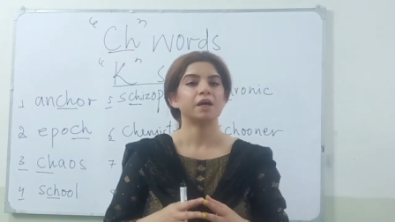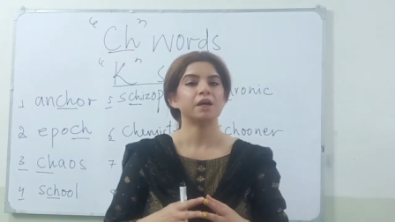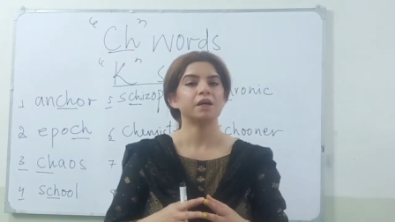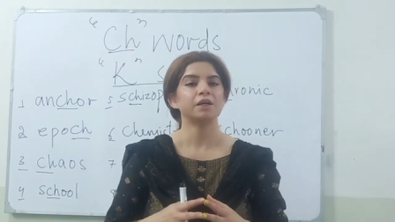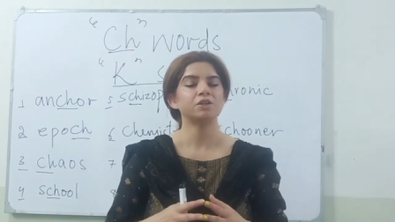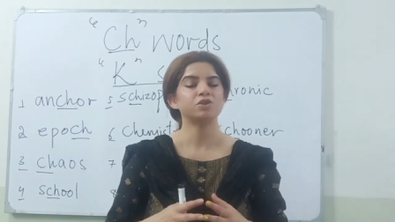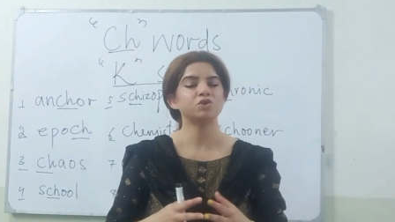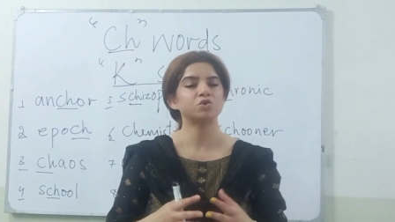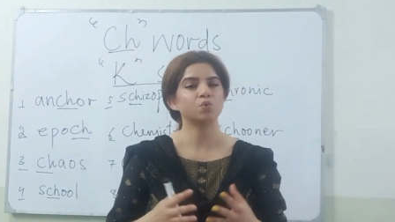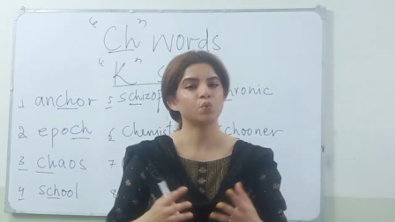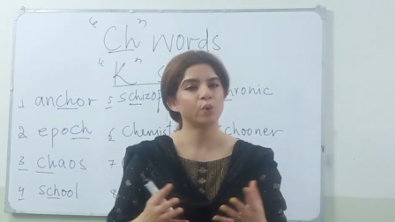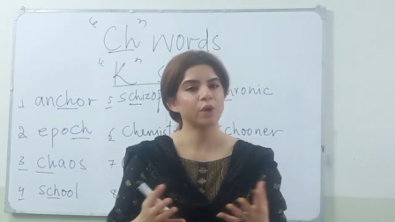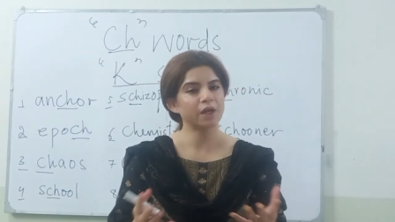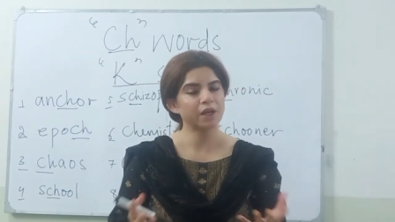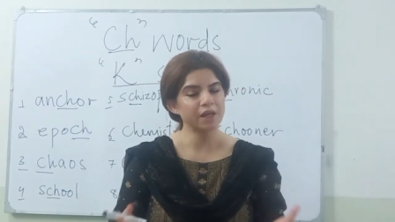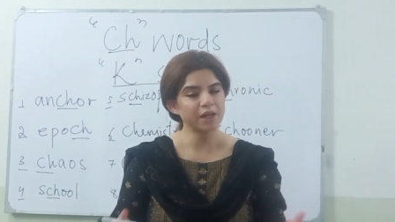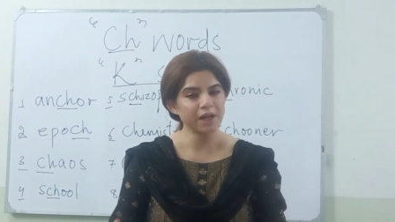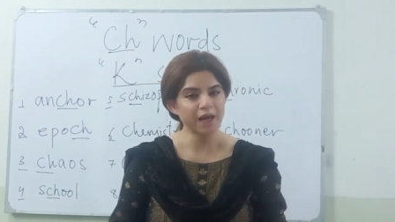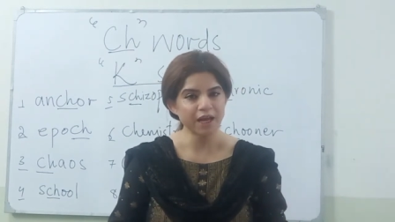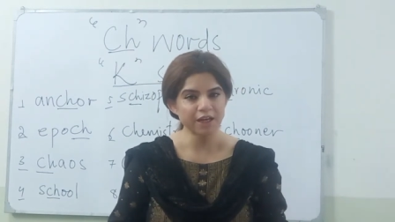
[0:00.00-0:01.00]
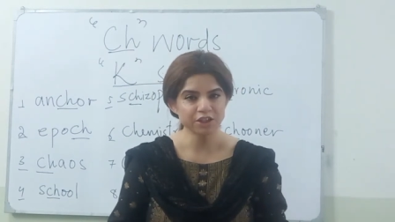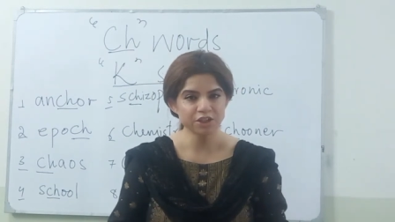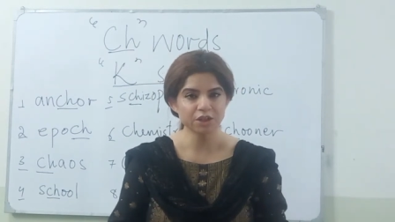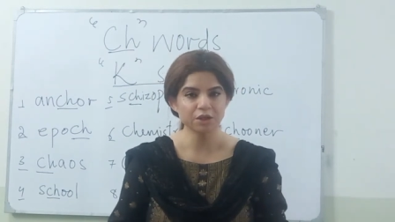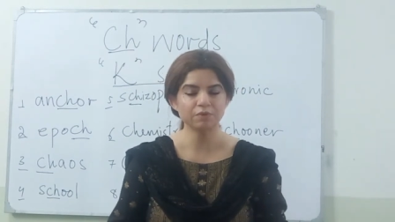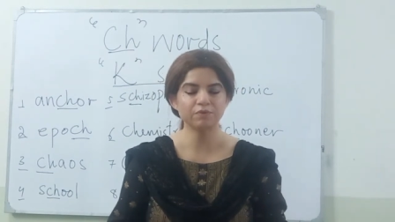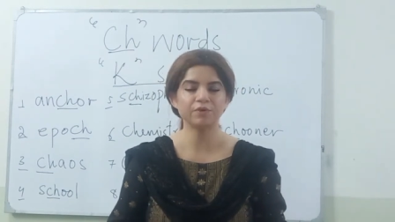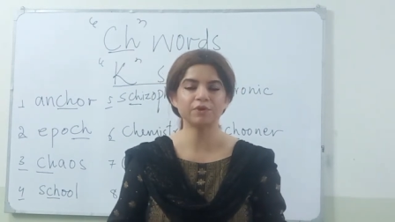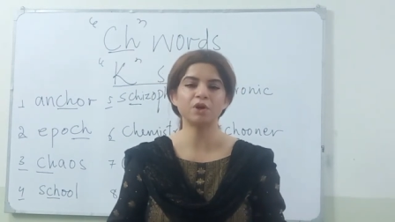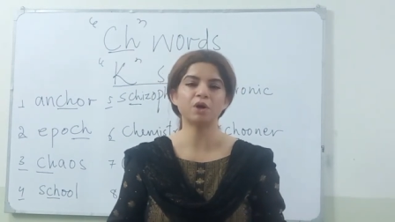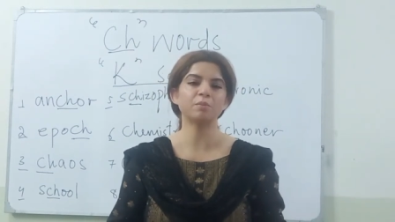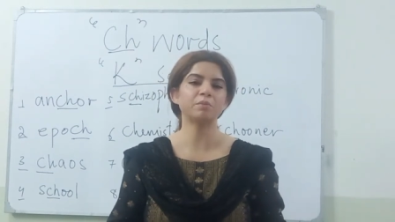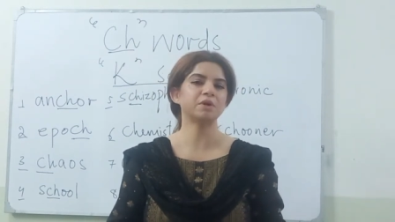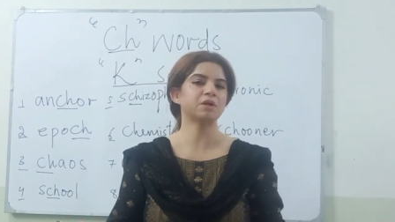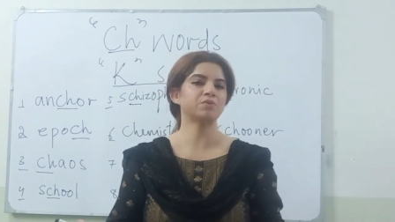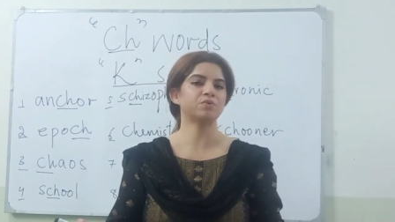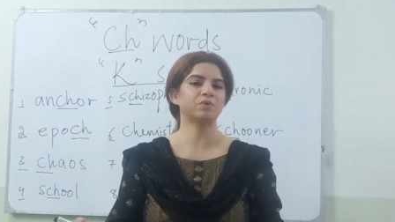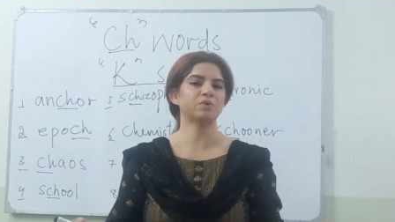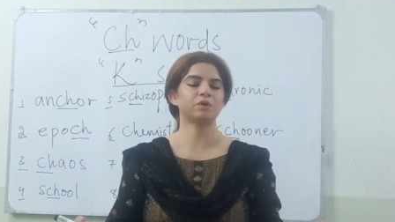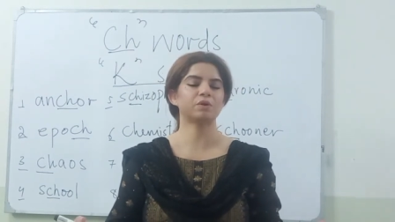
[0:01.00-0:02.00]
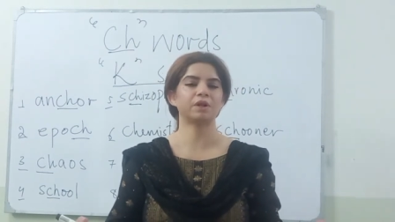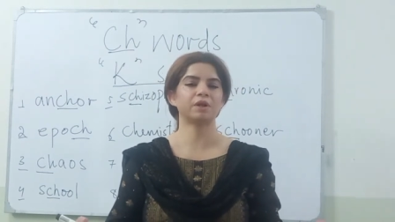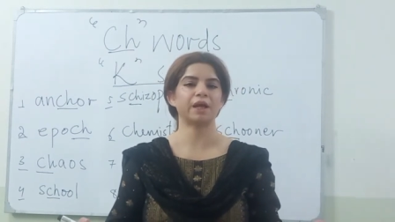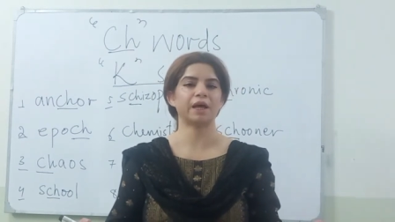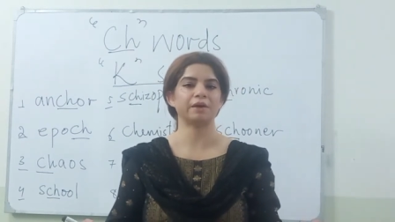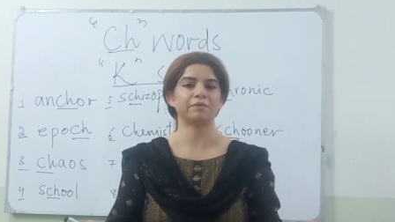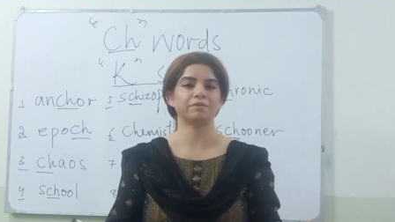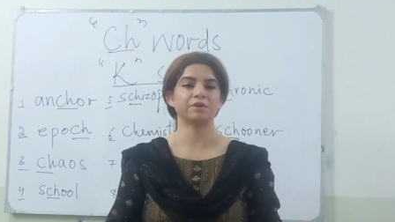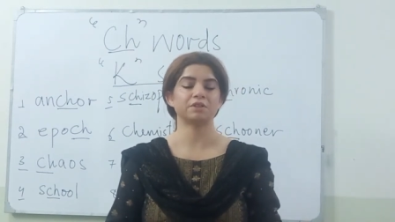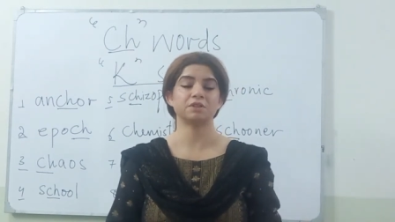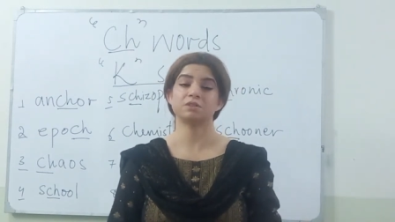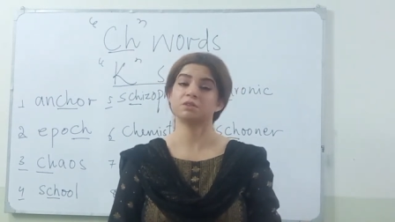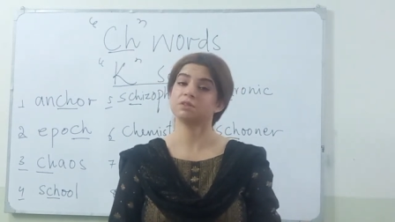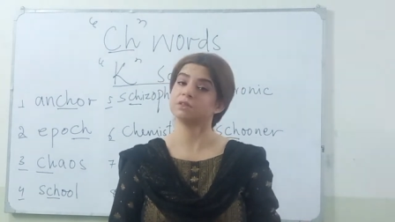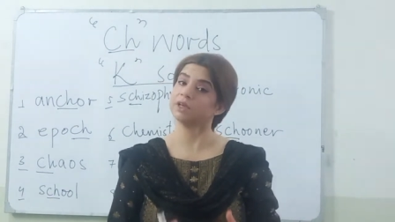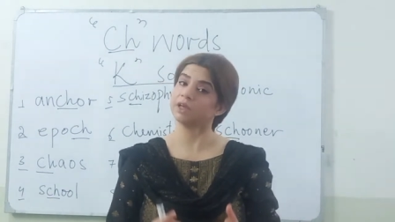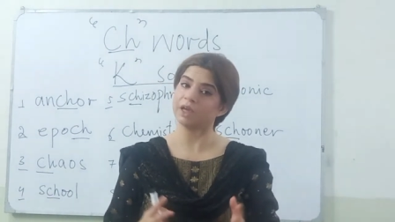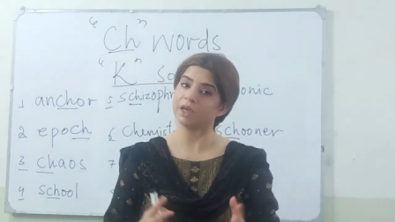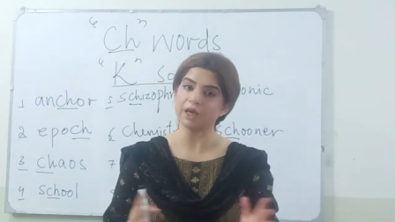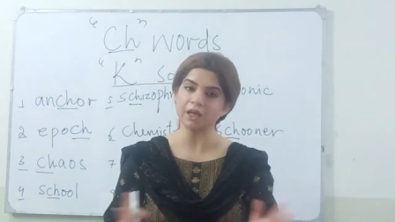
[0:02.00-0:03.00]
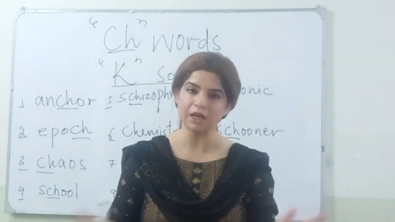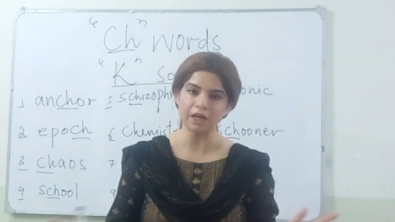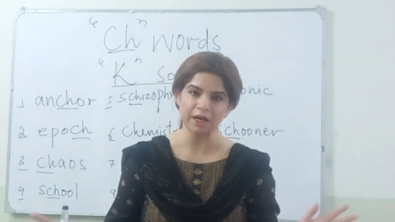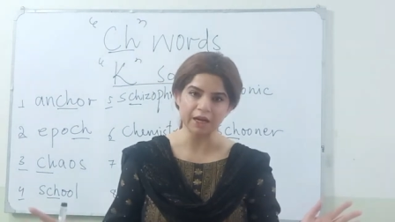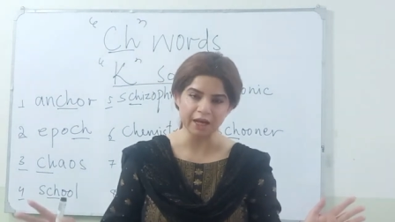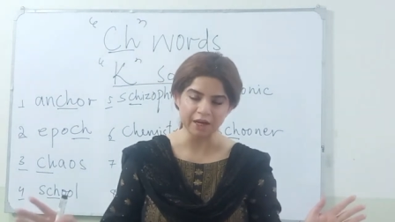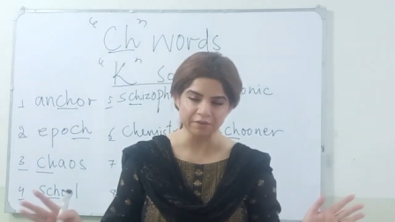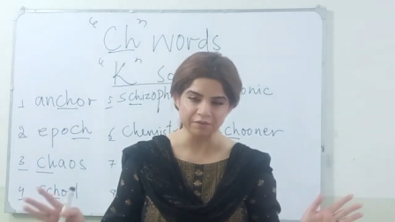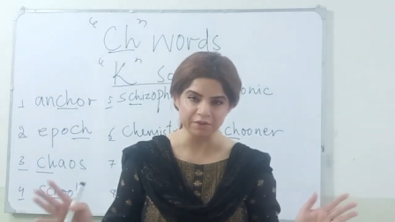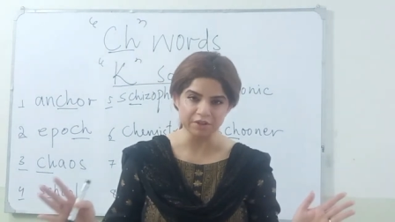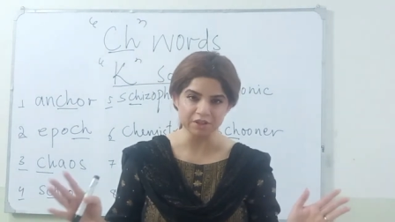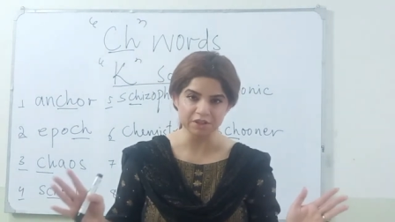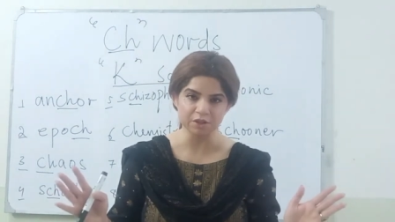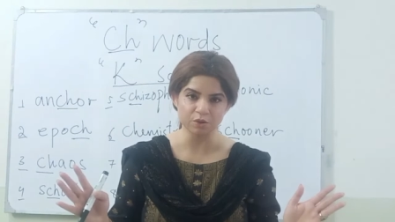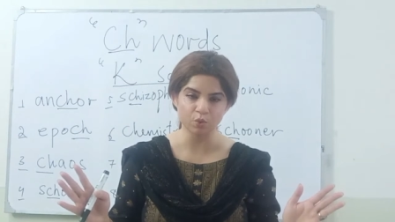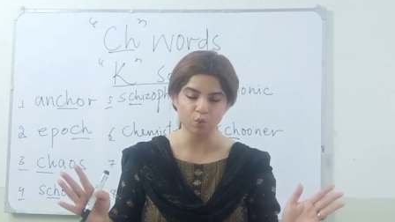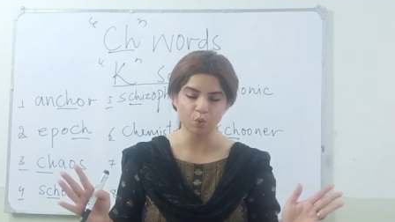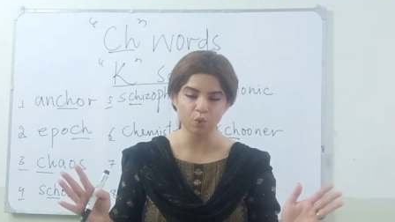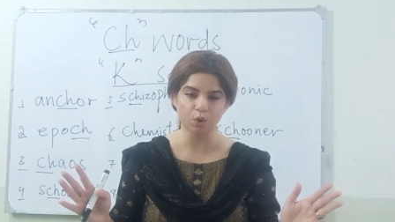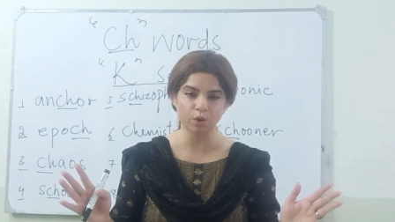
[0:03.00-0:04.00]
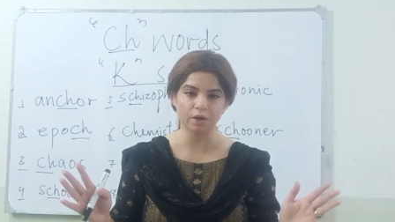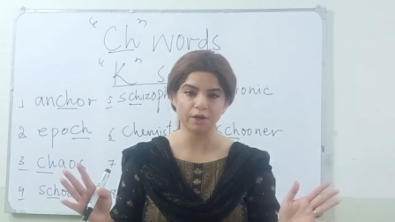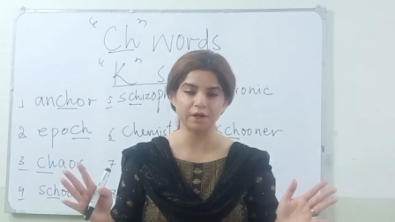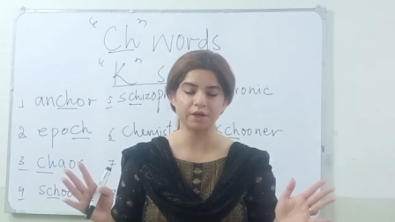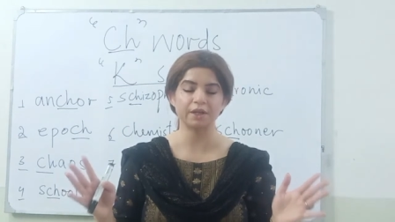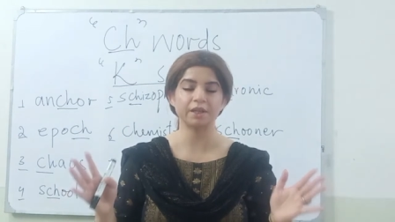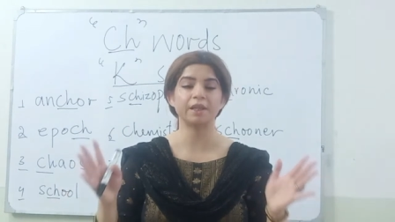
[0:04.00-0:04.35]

it's a really natural phenomenon for the languages any language in the world